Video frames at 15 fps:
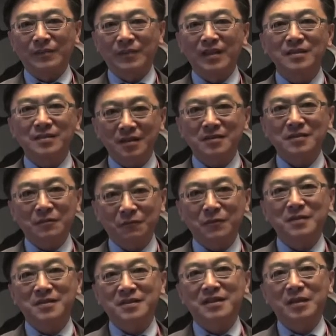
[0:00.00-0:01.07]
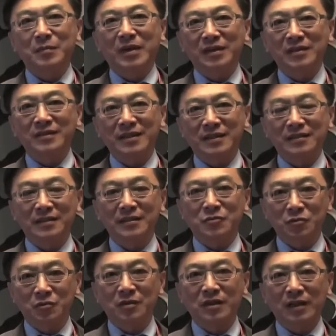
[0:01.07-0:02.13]
This is the first time I attend this
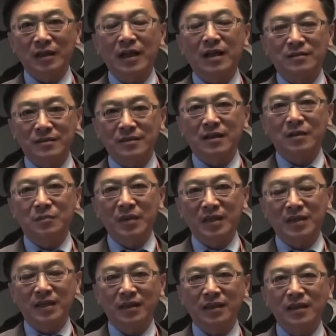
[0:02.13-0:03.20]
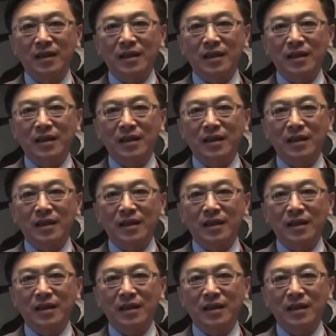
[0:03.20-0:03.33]
WorldClass meeting.